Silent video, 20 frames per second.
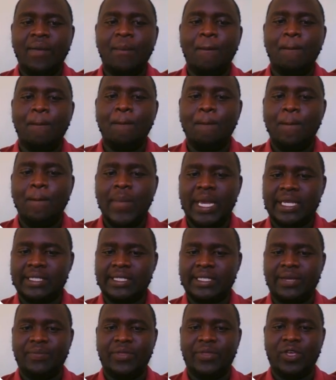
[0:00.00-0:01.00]
make
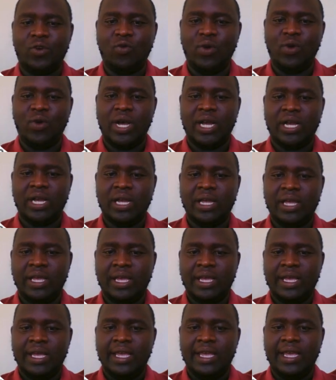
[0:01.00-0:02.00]
something work,
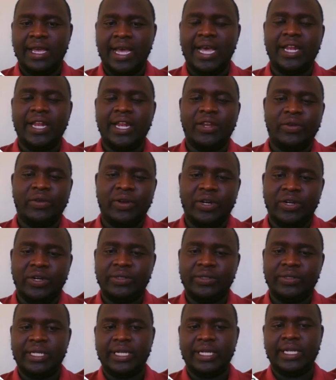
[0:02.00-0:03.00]
and you'll
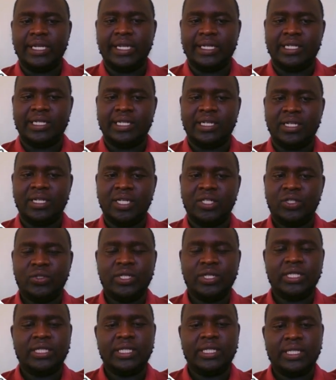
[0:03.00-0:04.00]
not regret
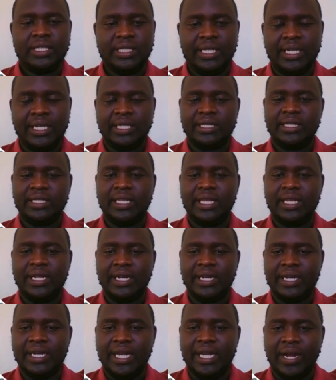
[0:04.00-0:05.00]
26 years
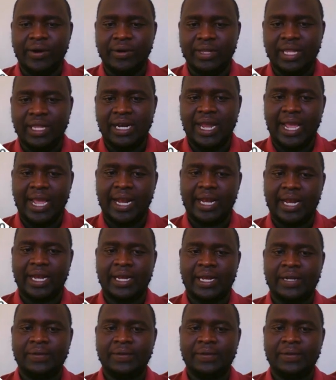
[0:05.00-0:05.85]
down the line.